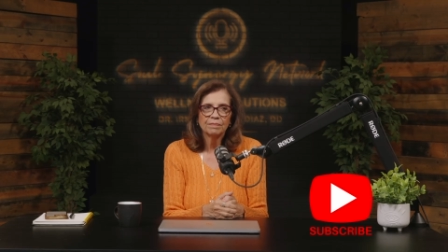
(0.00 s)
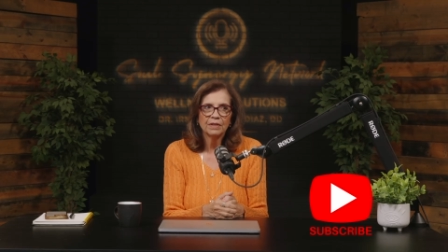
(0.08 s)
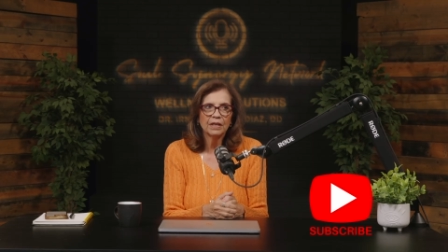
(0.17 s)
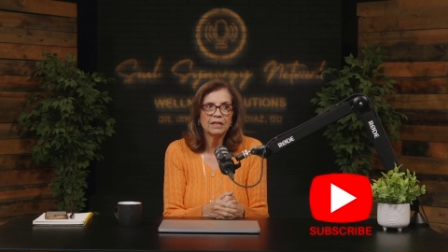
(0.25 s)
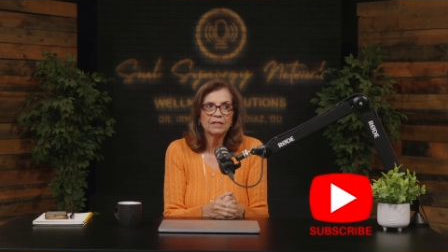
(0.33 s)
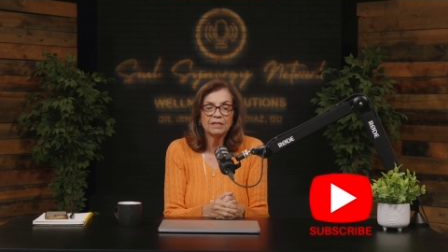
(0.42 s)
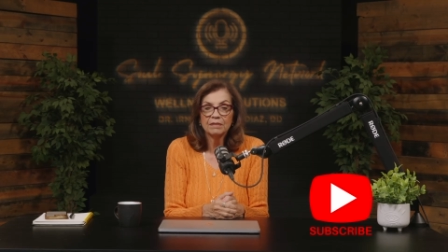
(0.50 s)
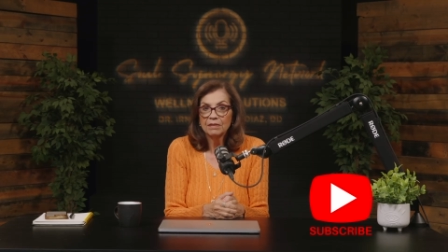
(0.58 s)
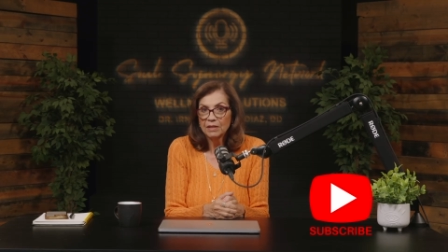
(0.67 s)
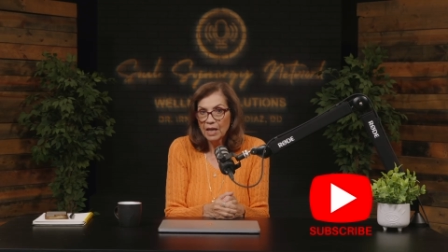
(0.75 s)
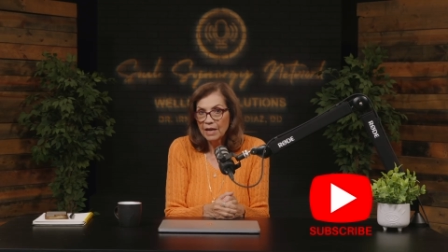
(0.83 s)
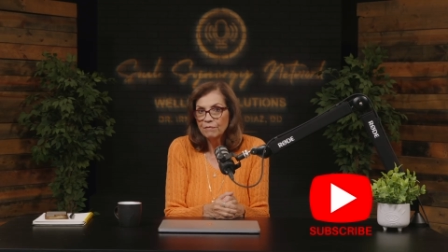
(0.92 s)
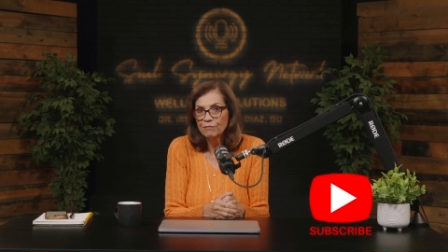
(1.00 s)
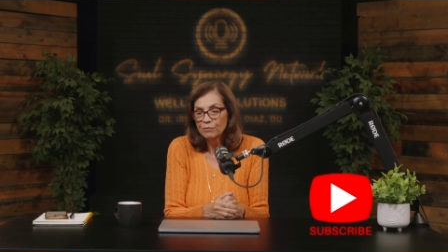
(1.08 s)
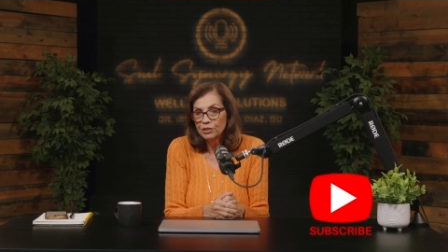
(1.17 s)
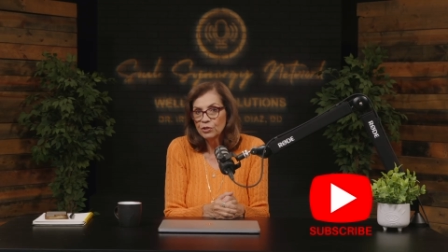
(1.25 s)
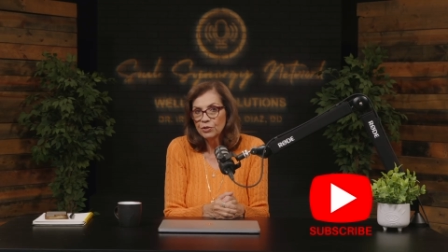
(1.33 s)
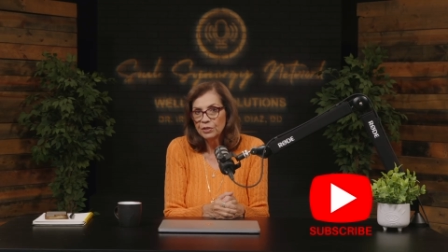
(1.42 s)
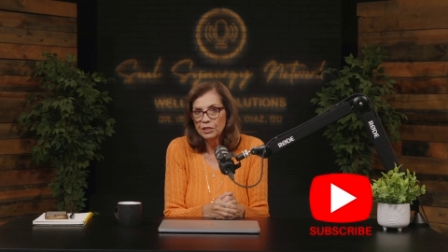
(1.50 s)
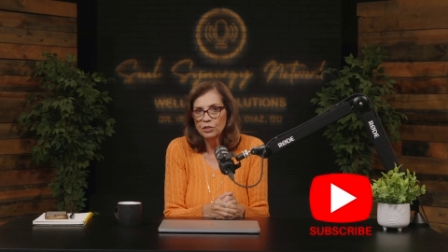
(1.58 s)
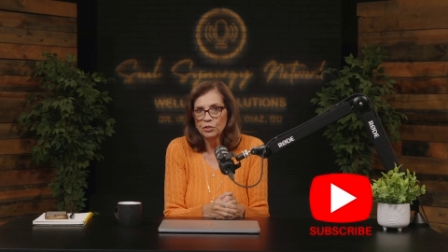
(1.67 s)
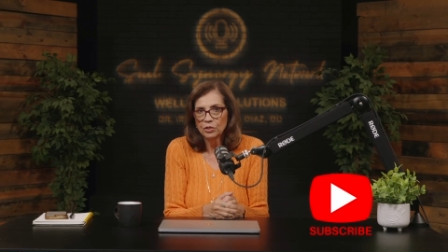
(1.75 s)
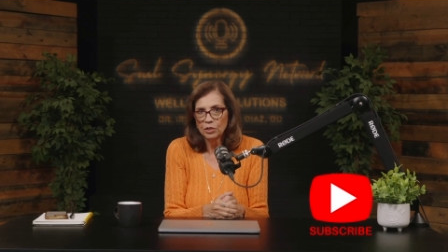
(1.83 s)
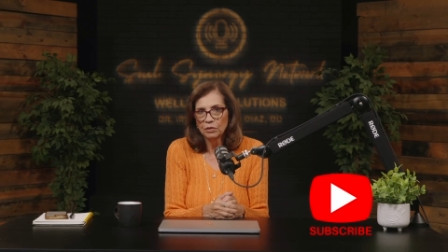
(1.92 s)
It is life returning
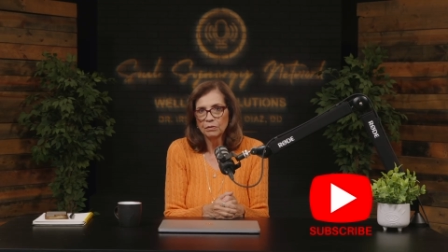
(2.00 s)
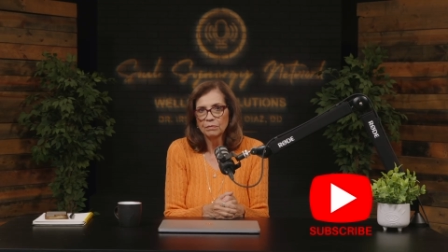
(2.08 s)
to you.